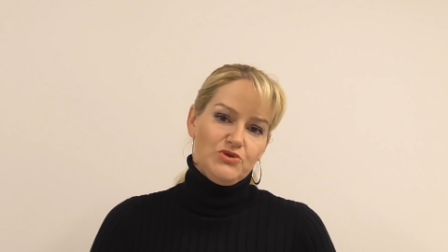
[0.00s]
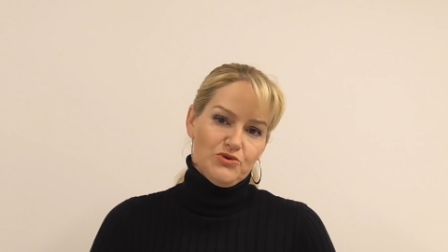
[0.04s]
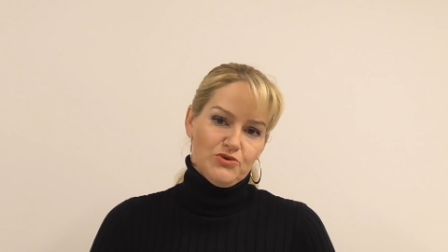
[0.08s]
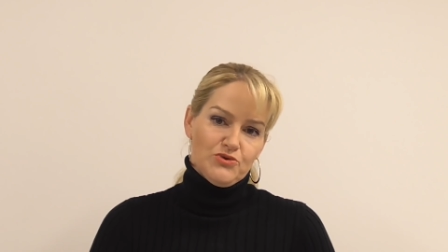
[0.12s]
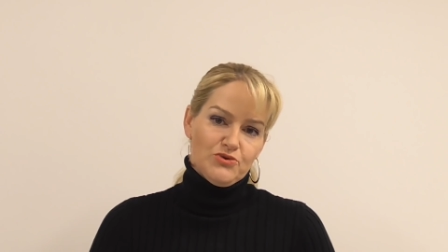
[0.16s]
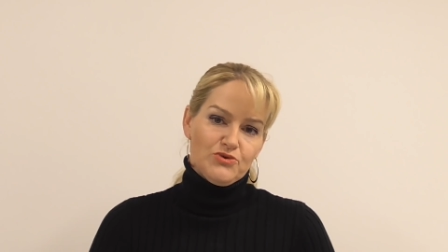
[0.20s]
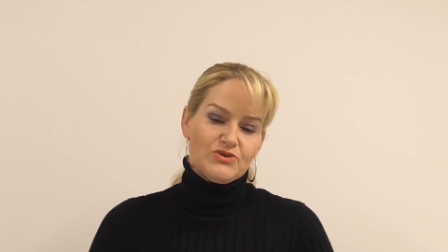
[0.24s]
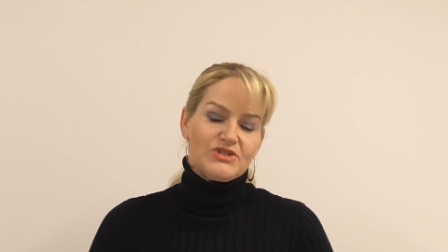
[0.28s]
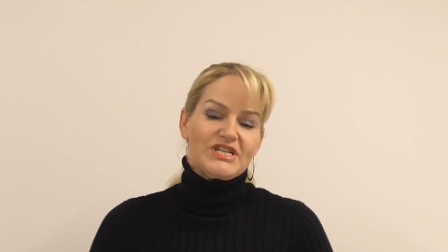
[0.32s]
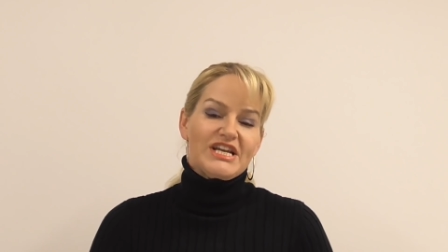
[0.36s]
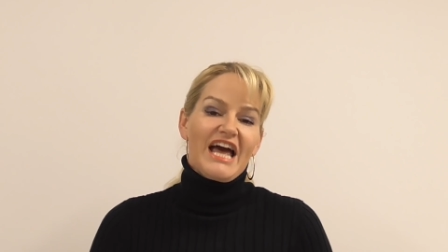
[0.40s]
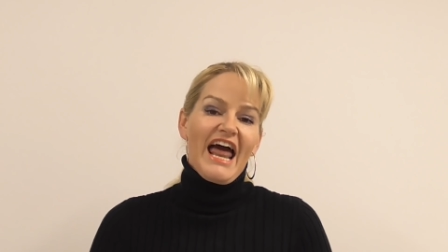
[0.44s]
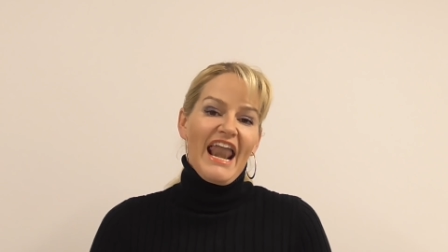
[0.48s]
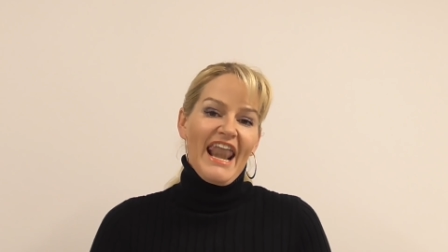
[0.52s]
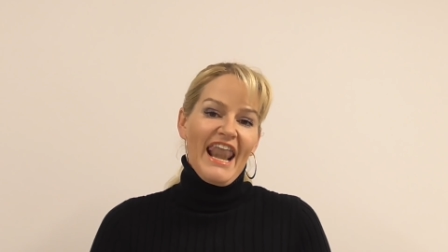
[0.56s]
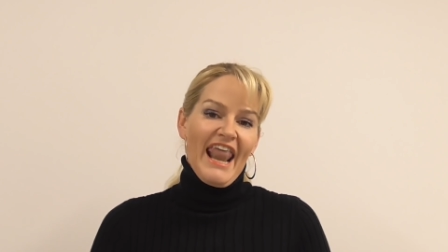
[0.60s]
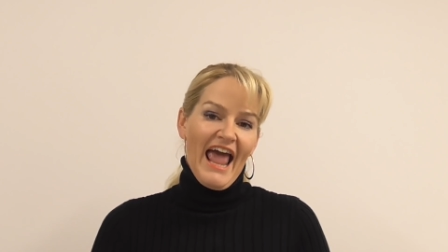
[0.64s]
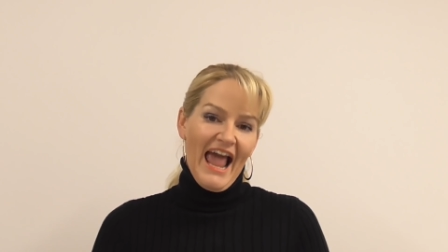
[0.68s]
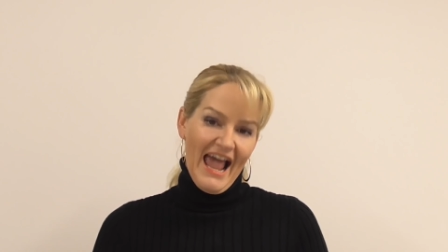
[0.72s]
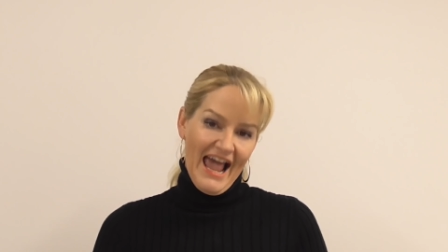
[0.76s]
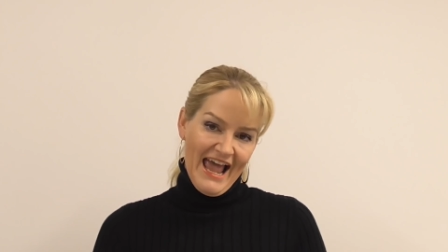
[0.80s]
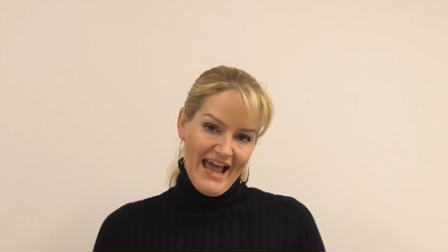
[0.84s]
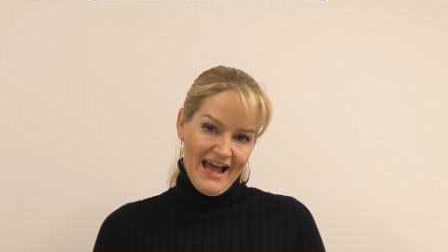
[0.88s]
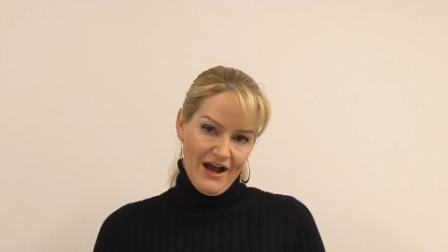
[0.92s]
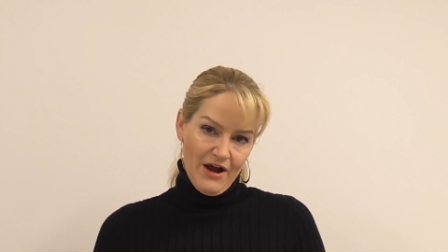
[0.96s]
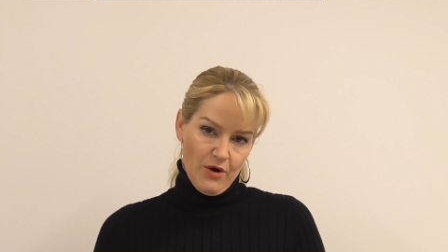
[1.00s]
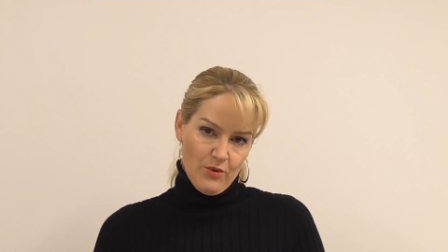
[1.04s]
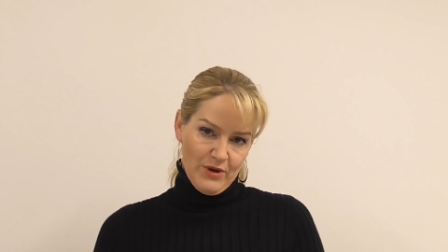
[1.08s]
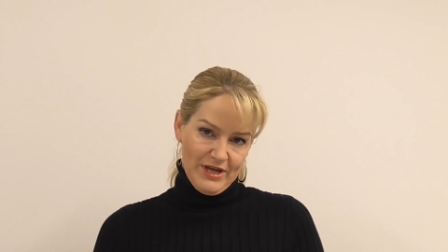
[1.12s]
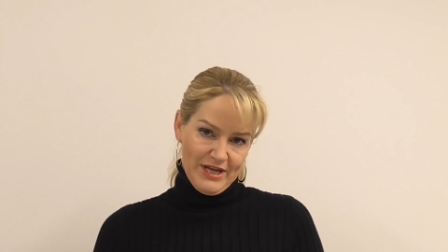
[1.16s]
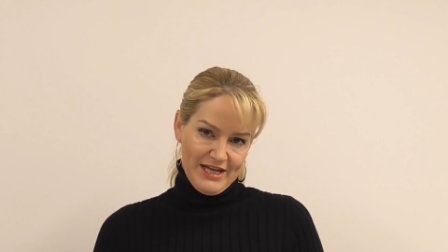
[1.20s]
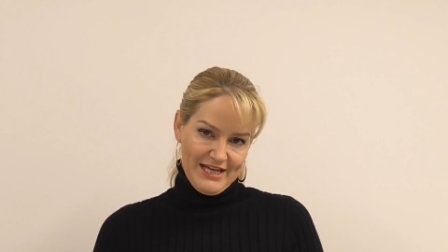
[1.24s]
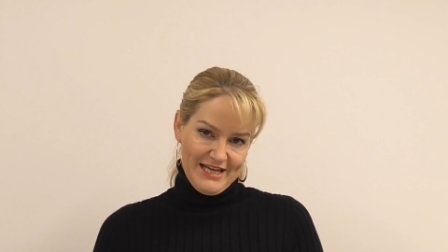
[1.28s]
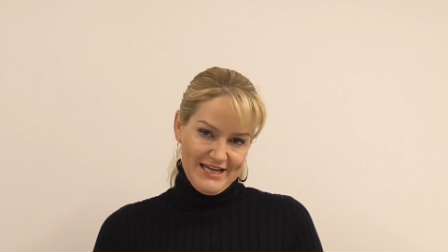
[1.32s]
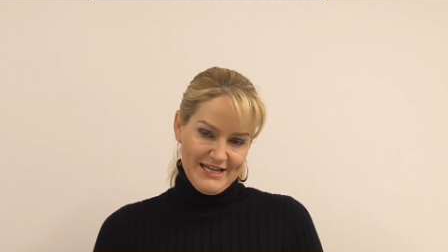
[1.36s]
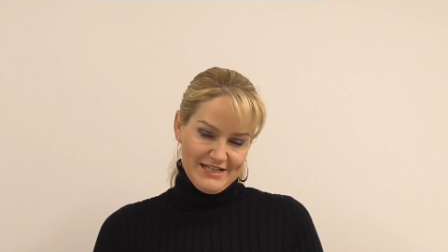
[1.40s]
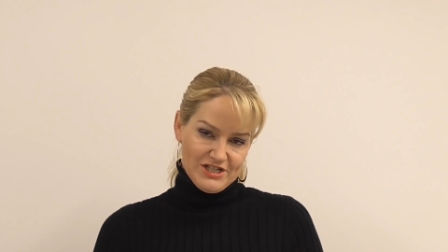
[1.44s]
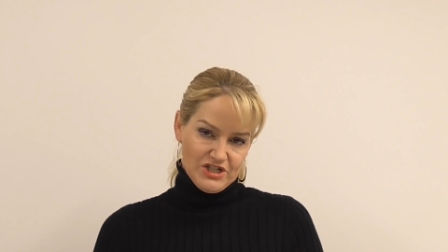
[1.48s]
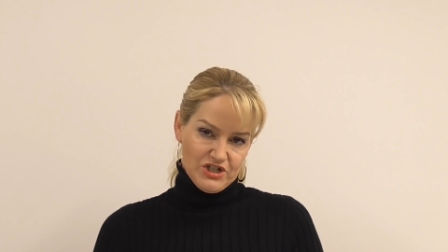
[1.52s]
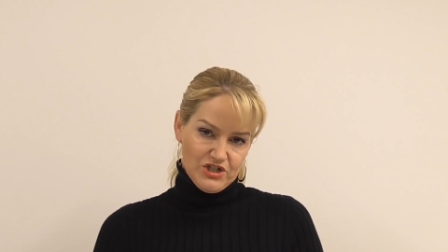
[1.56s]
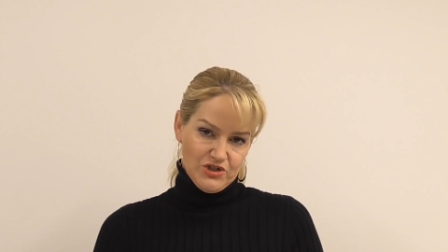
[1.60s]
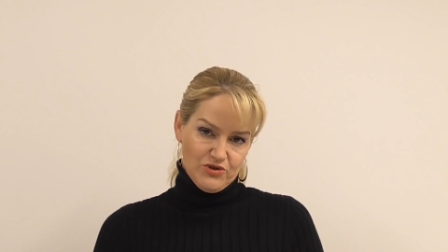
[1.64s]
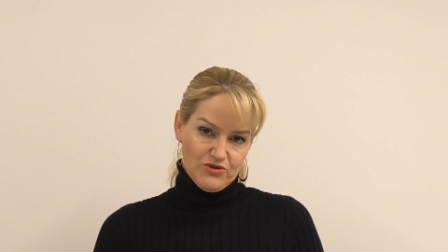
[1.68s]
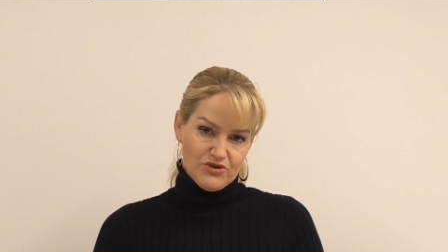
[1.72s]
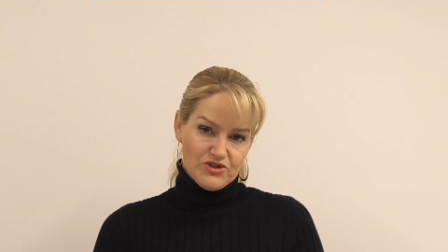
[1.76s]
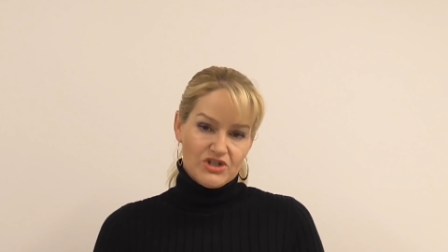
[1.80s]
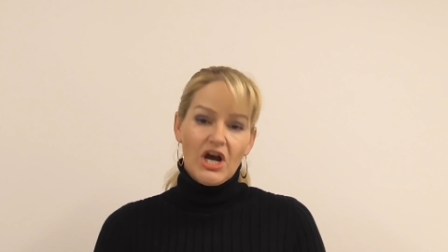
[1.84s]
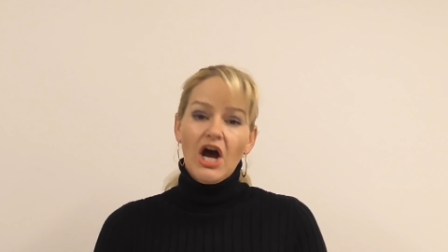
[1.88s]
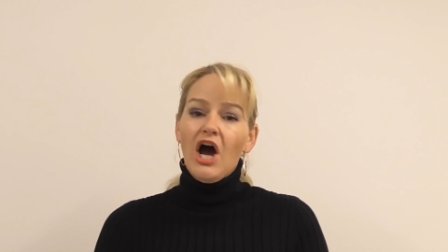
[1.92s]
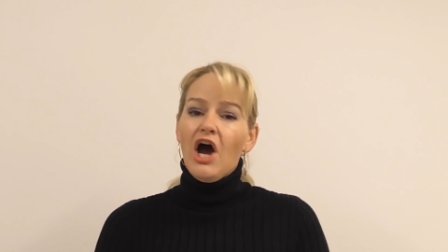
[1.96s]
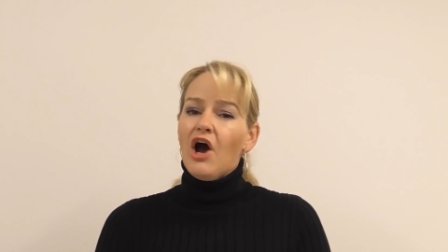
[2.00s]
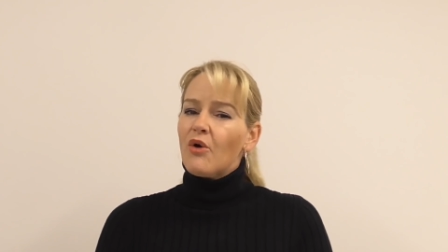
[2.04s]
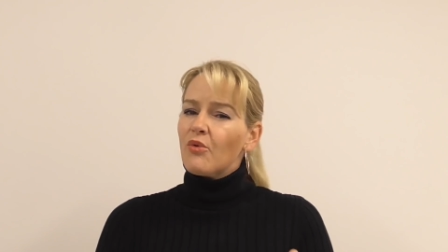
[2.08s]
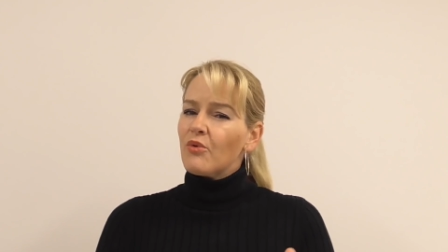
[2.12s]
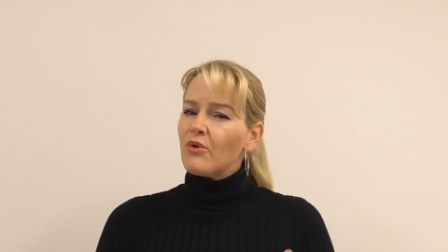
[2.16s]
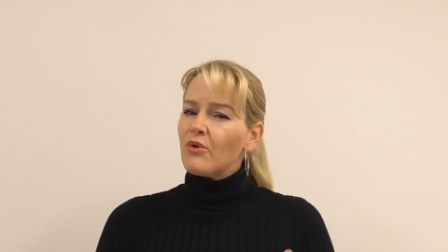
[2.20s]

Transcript: used and how it gets used.